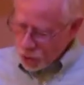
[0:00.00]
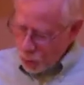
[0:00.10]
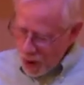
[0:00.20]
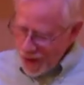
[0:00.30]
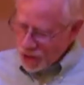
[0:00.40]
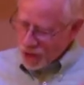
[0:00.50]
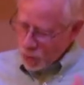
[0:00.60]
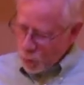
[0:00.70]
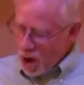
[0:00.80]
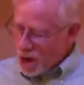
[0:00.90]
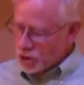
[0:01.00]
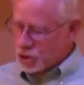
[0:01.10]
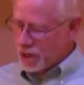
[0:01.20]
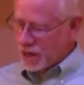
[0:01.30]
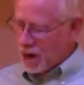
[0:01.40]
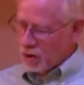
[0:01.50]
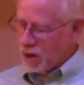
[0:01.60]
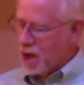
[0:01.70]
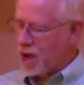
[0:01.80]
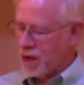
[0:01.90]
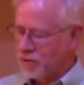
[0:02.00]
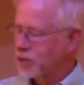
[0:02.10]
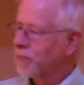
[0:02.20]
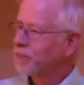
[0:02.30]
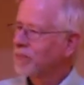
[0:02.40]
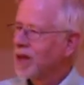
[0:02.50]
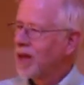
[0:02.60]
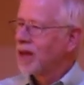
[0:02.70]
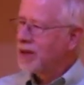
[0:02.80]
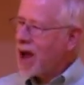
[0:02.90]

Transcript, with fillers: to wait and watch in our lives,